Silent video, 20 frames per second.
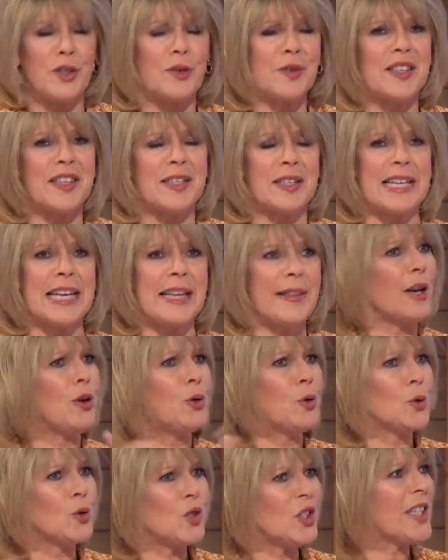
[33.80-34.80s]
you see that
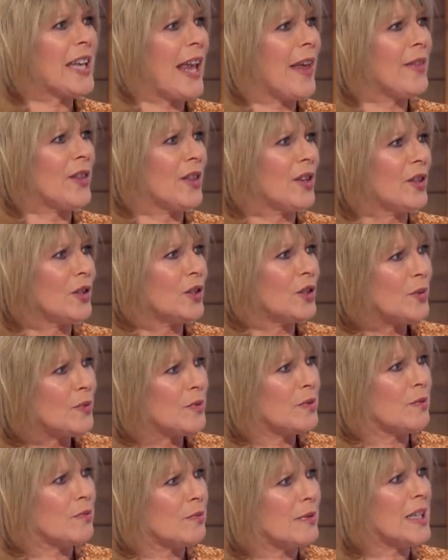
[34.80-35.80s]
all together, you
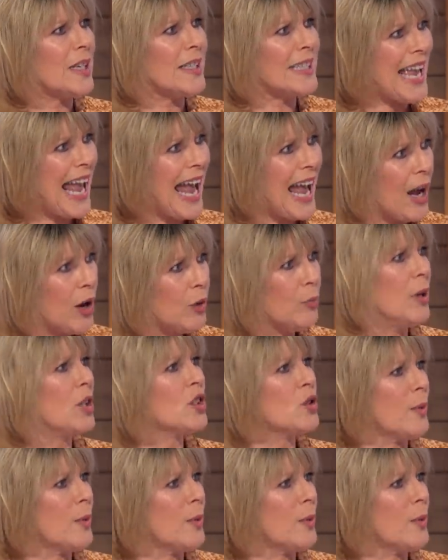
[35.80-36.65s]
realise how much